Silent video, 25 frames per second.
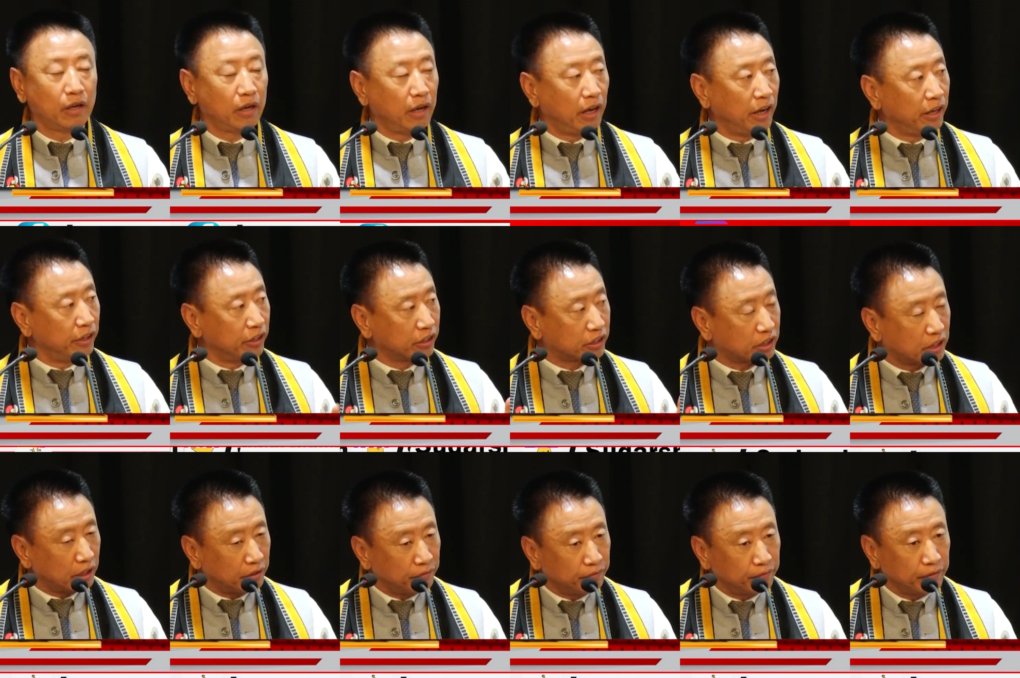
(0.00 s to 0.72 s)
and the
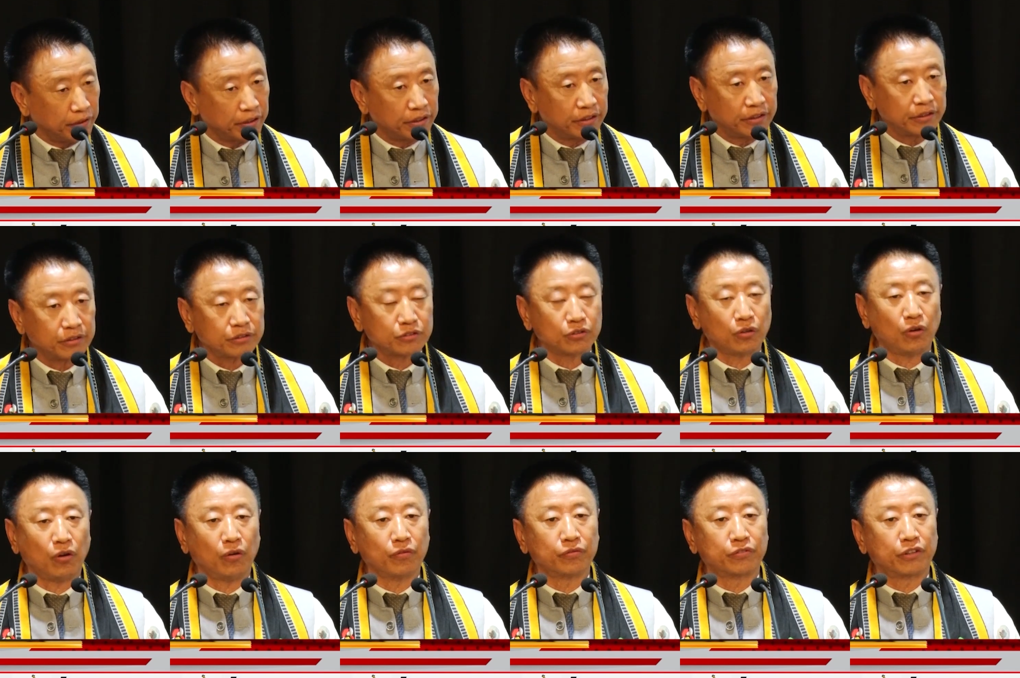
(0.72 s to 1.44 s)
conveners
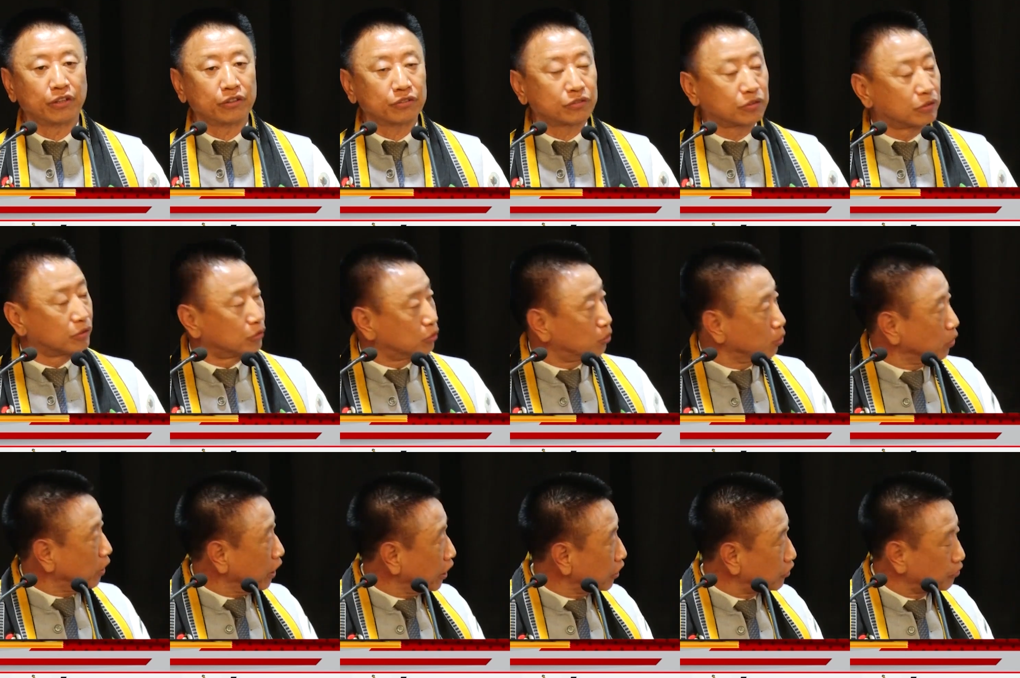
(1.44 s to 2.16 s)
of this
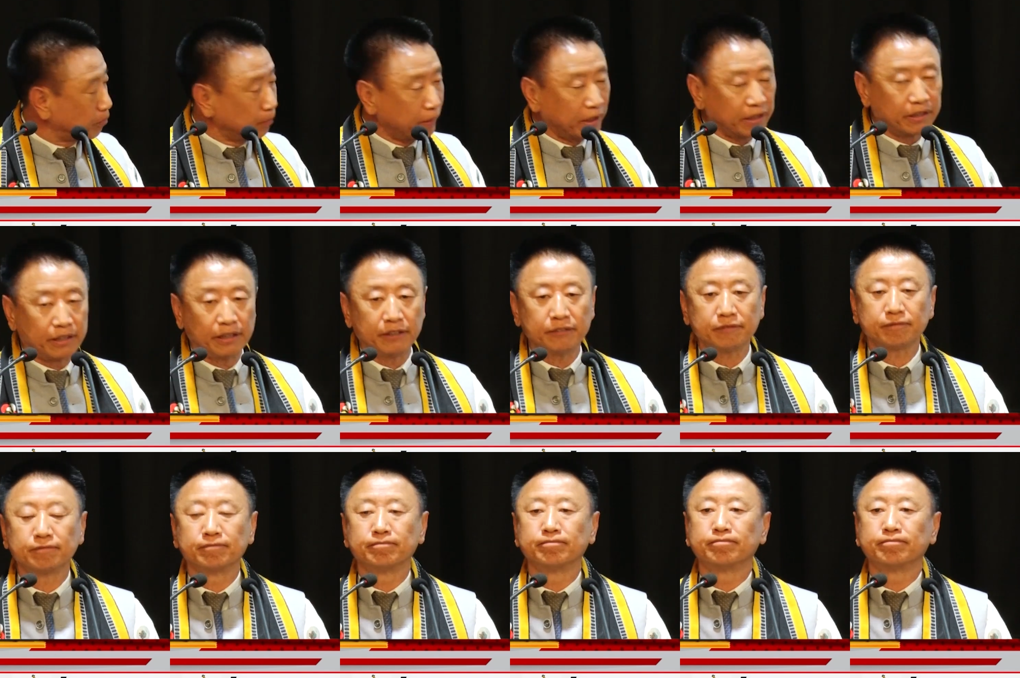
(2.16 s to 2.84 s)
today's meeting,